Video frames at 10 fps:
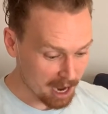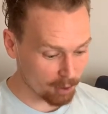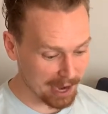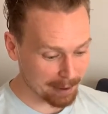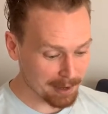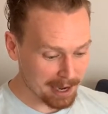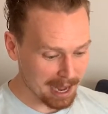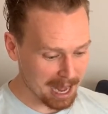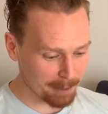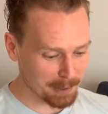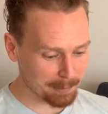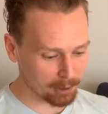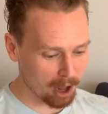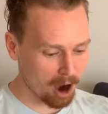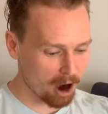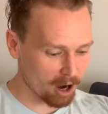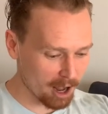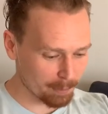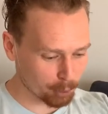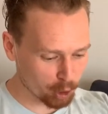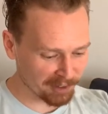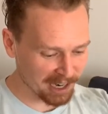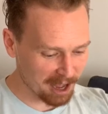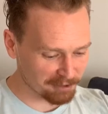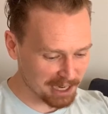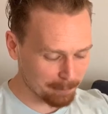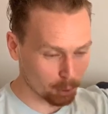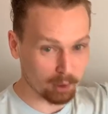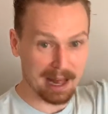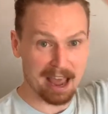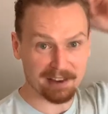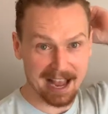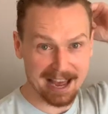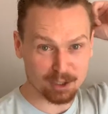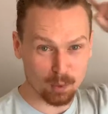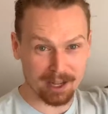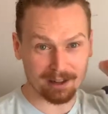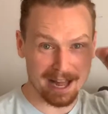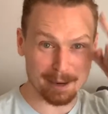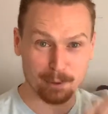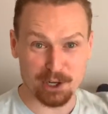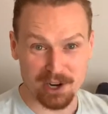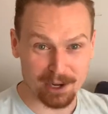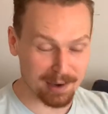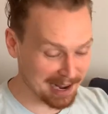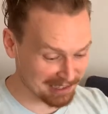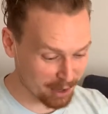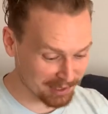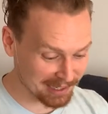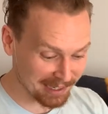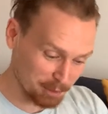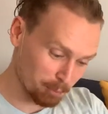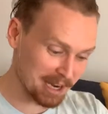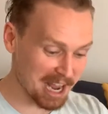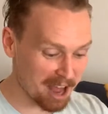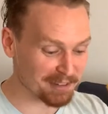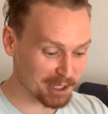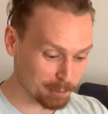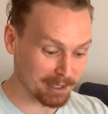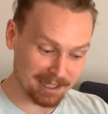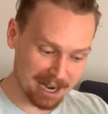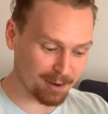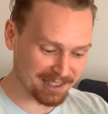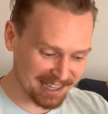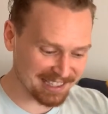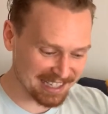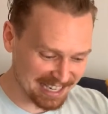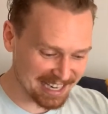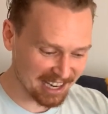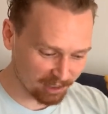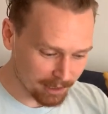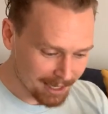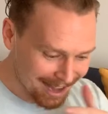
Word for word: Okay, people are approving of Deadpool having had as well. I appreciate you guys noticing. It's pretty obvious, but you know, it's a detail.